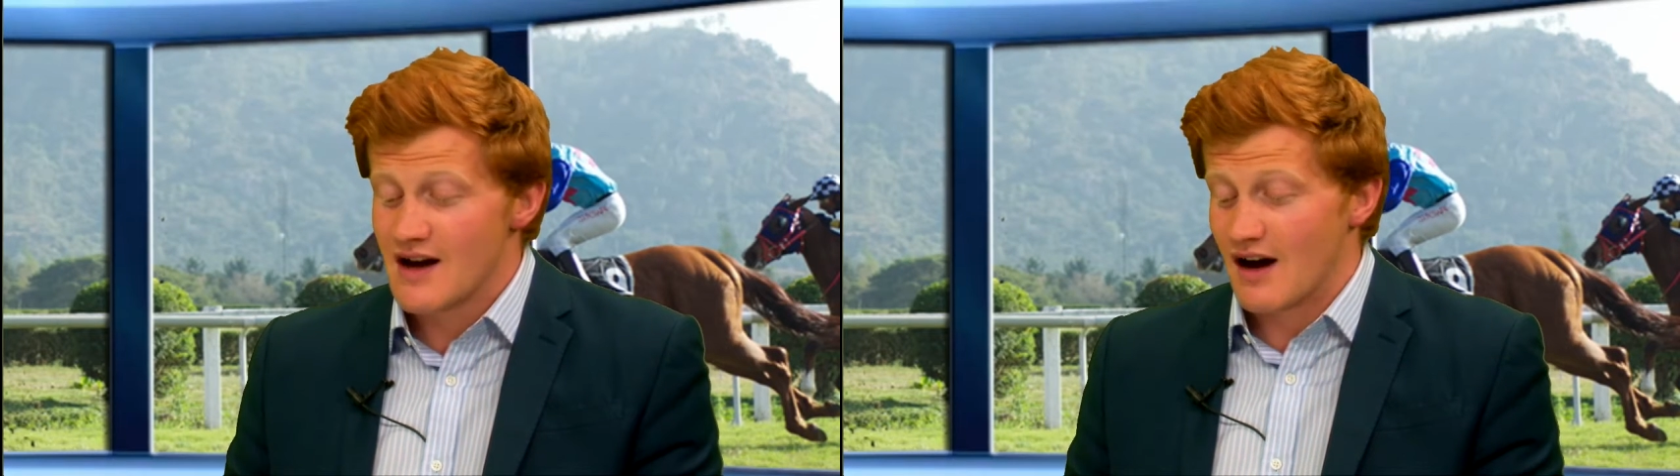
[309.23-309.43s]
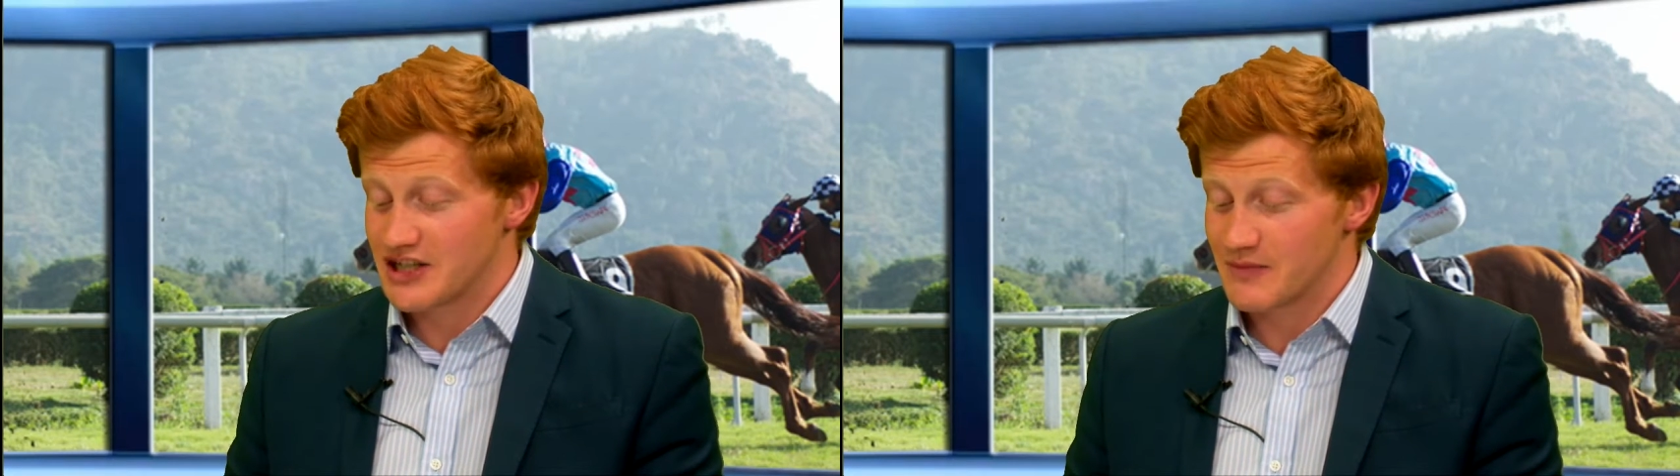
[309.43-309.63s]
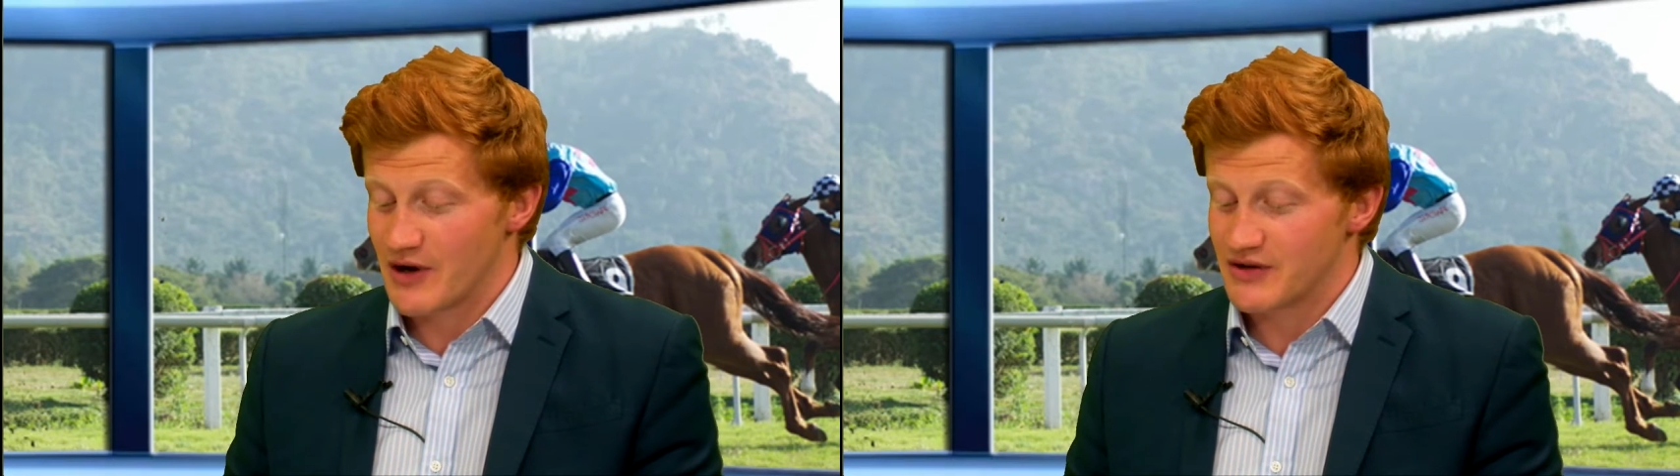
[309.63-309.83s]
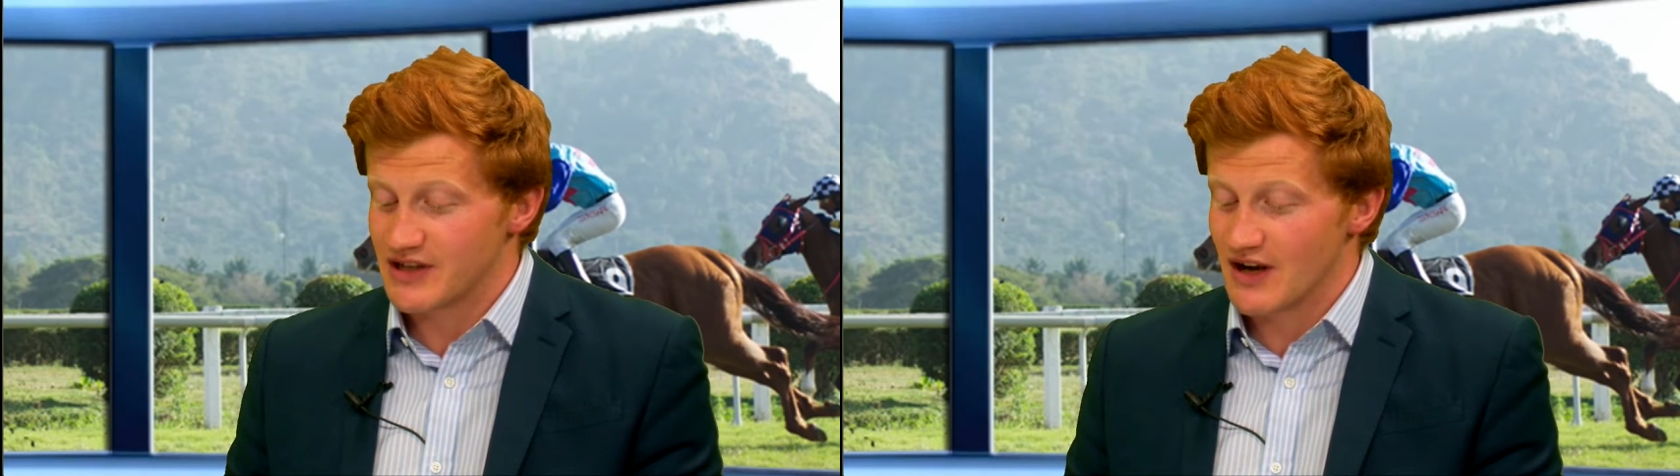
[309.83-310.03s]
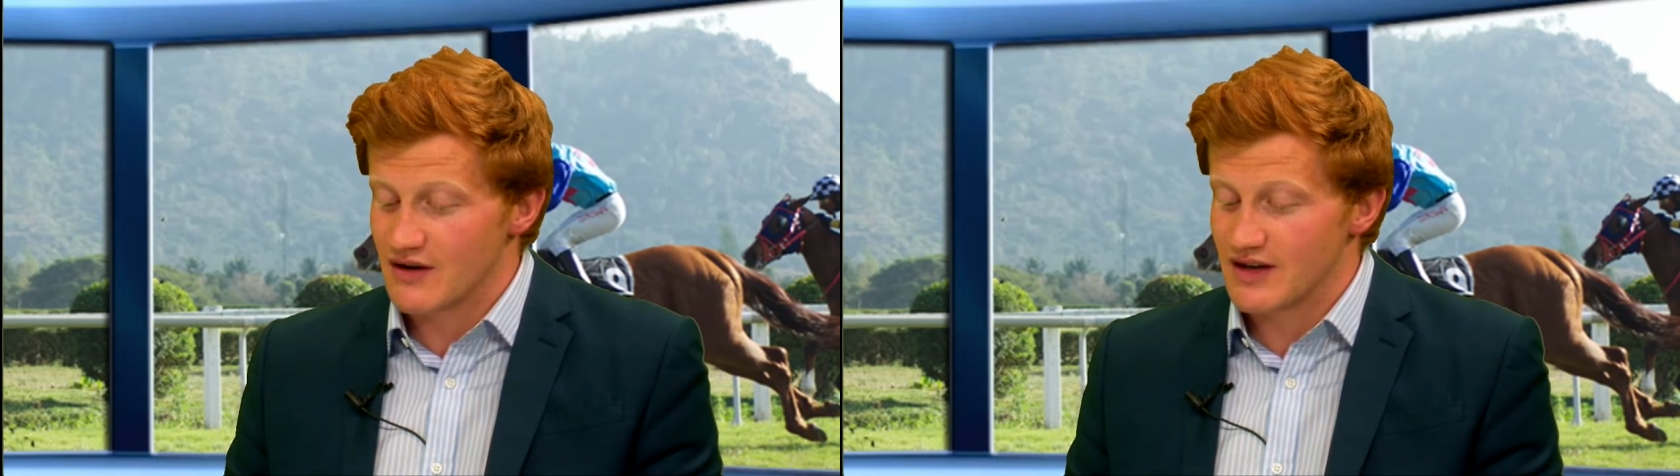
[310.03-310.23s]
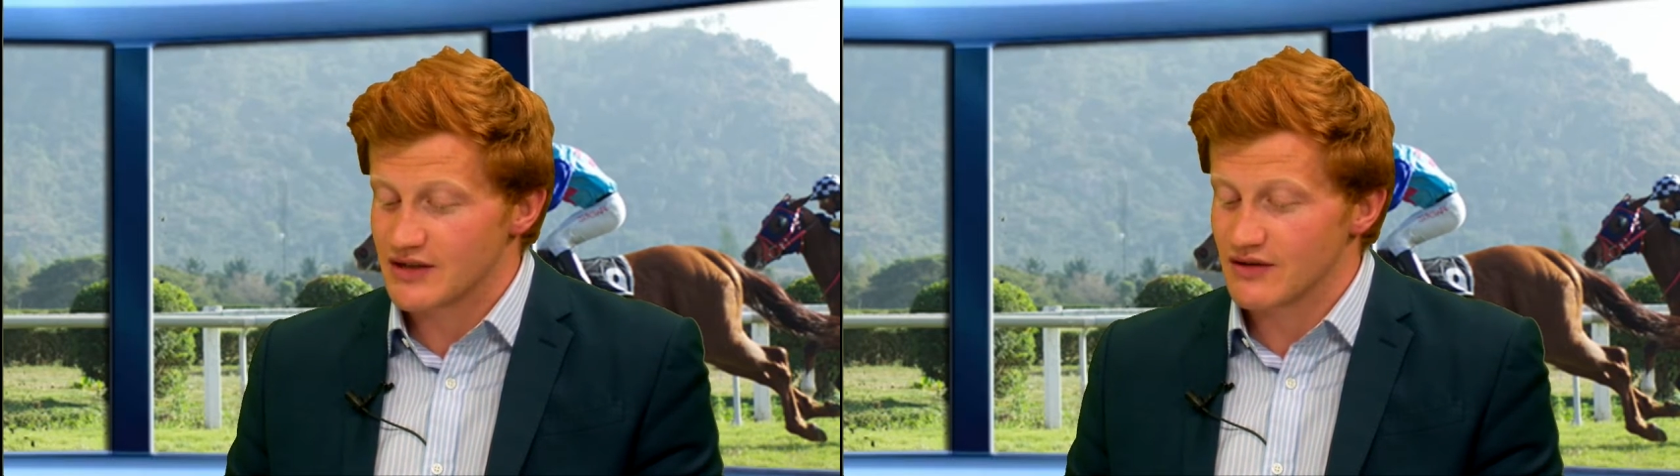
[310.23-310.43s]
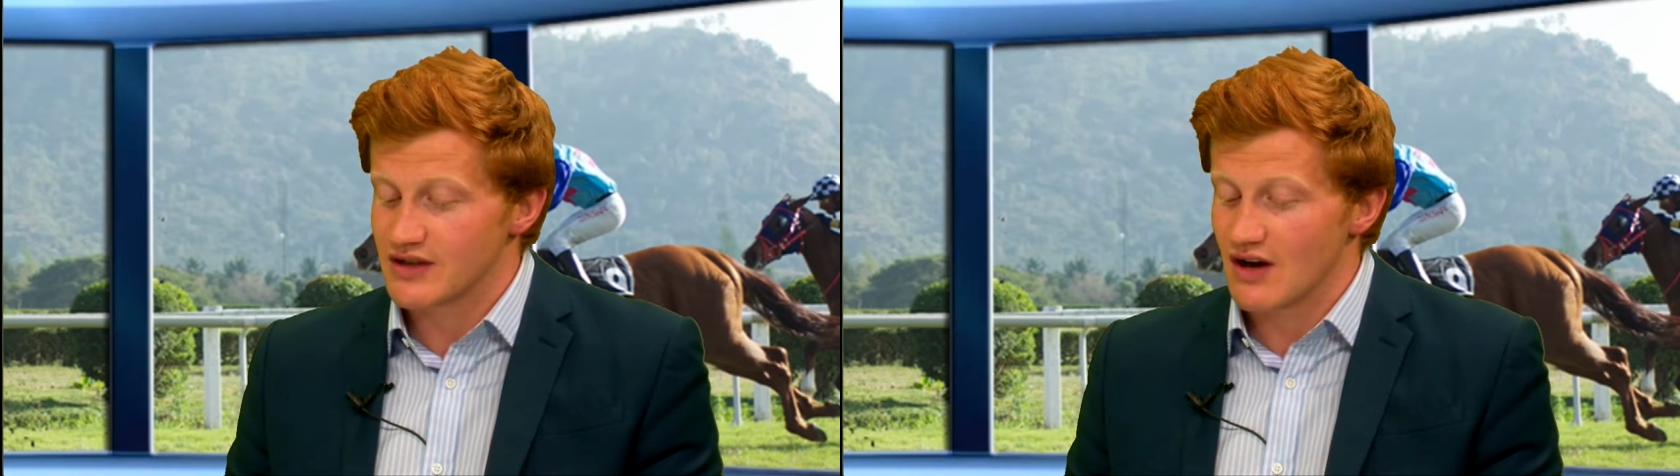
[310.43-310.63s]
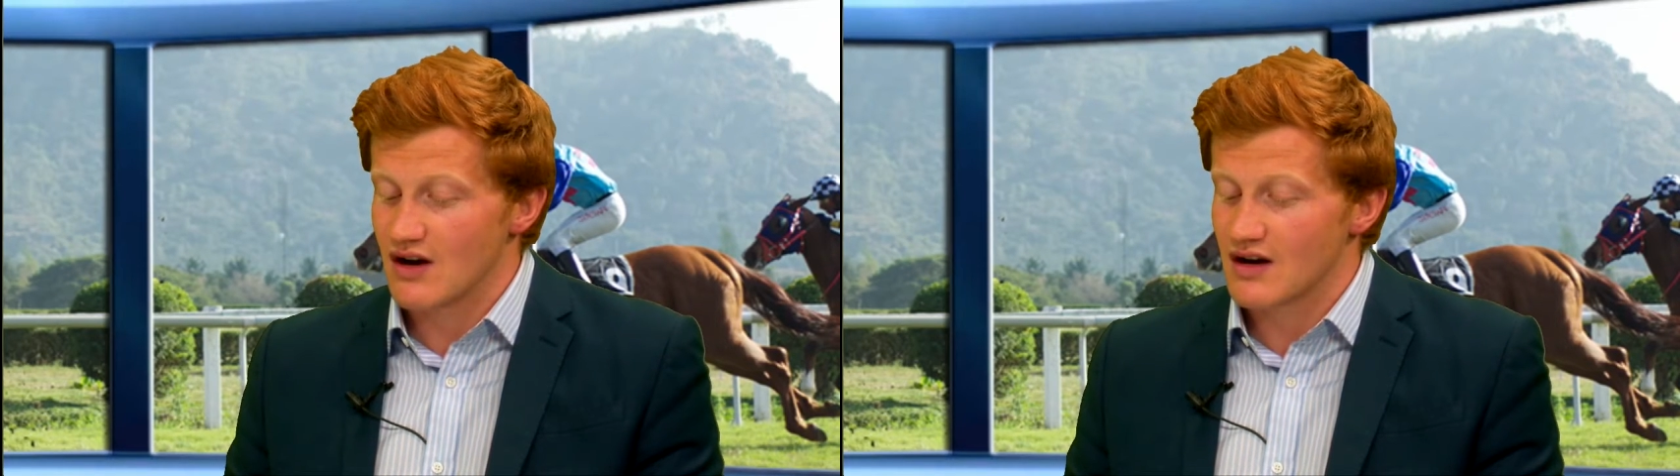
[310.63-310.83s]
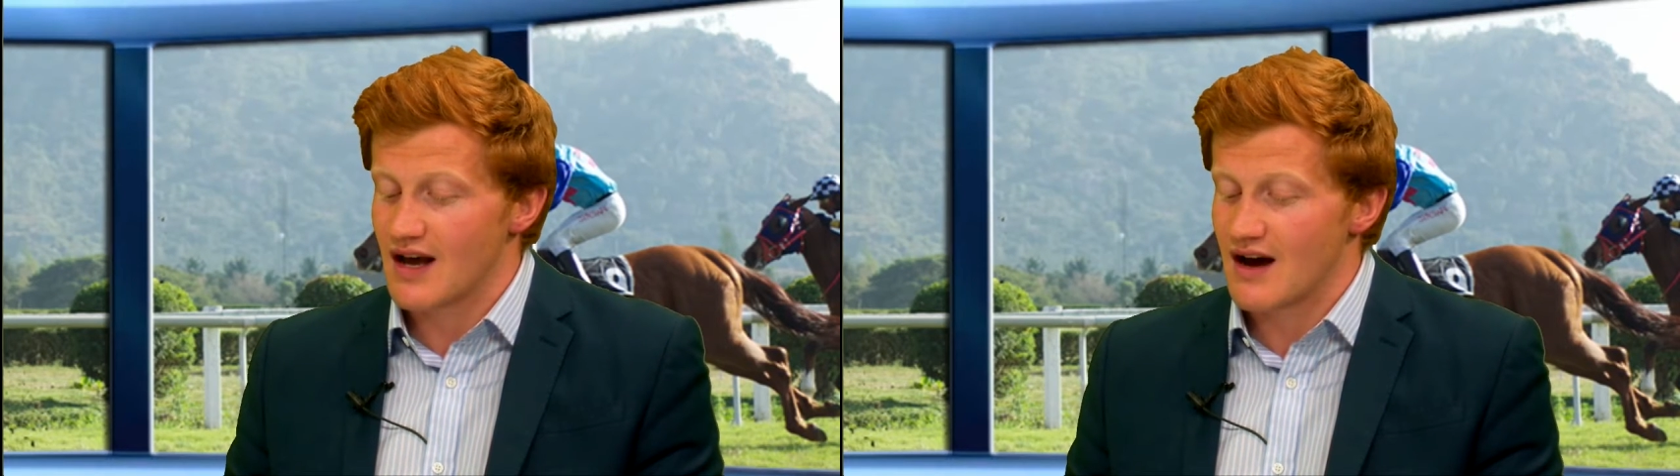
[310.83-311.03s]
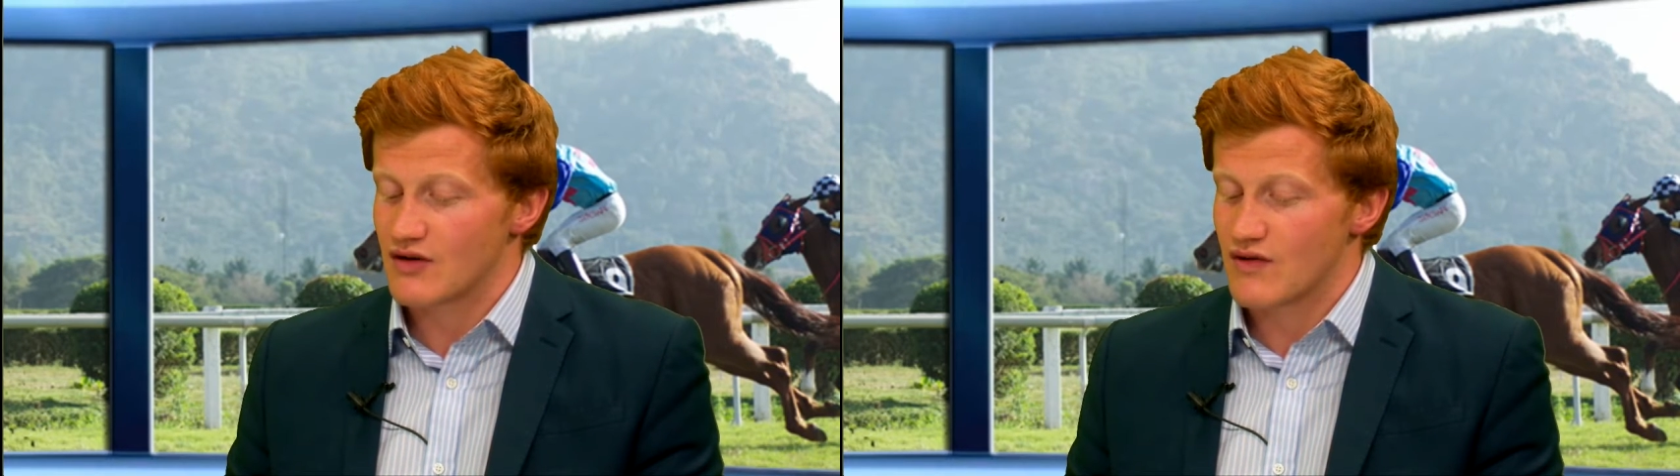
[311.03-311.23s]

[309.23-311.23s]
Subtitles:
I suppose the only sort of dark cloud